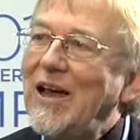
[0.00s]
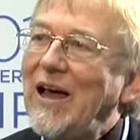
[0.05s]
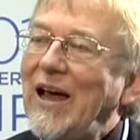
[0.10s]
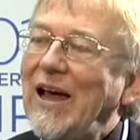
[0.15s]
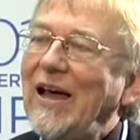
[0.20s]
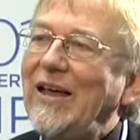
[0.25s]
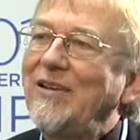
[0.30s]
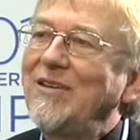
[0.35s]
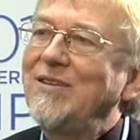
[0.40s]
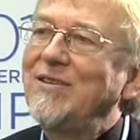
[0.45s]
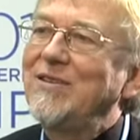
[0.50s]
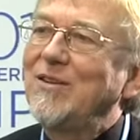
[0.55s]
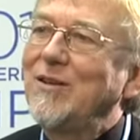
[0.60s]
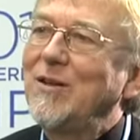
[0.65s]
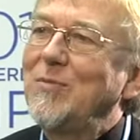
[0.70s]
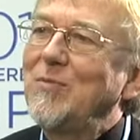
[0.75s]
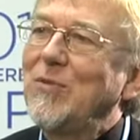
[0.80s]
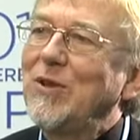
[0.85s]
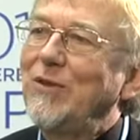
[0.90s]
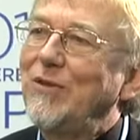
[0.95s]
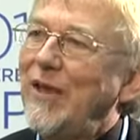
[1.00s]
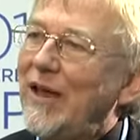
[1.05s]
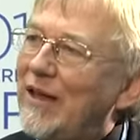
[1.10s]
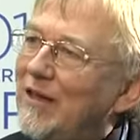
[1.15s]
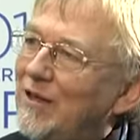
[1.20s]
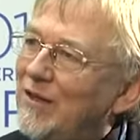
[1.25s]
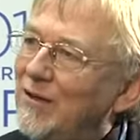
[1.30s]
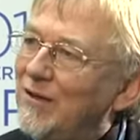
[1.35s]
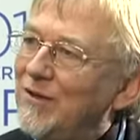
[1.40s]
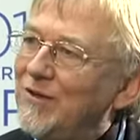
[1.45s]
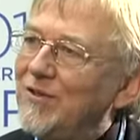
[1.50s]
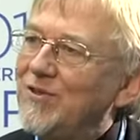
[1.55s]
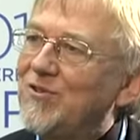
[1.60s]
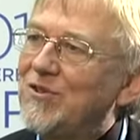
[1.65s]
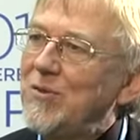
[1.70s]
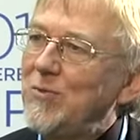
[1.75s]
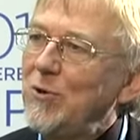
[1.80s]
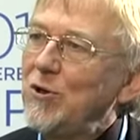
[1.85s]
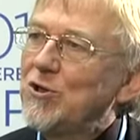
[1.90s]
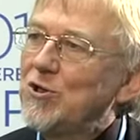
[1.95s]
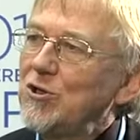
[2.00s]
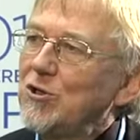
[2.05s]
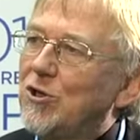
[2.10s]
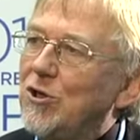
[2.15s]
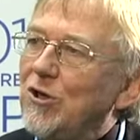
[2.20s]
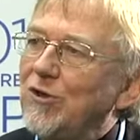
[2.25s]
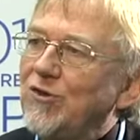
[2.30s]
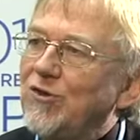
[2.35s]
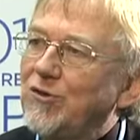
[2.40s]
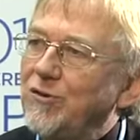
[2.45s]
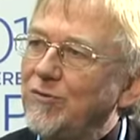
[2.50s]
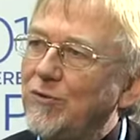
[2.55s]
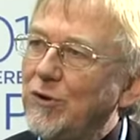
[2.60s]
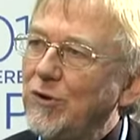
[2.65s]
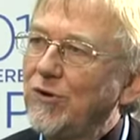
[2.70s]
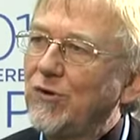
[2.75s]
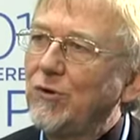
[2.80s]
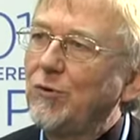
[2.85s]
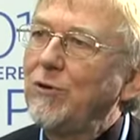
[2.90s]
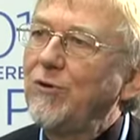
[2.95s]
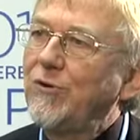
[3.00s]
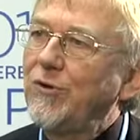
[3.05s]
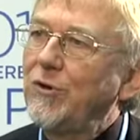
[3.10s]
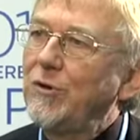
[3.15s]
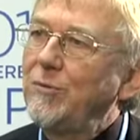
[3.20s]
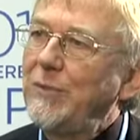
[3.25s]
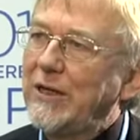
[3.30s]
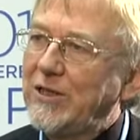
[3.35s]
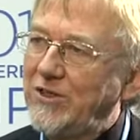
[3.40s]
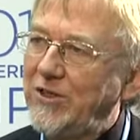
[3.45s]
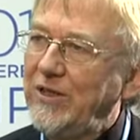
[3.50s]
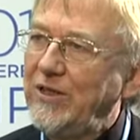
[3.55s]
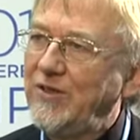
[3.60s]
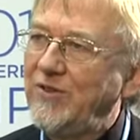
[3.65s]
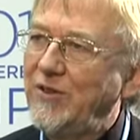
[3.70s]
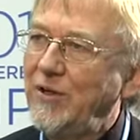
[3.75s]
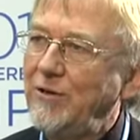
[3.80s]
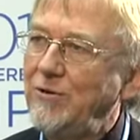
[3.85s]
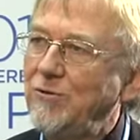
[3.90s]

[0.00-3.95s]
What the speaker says: And then the distribution costs, of course, also much easier.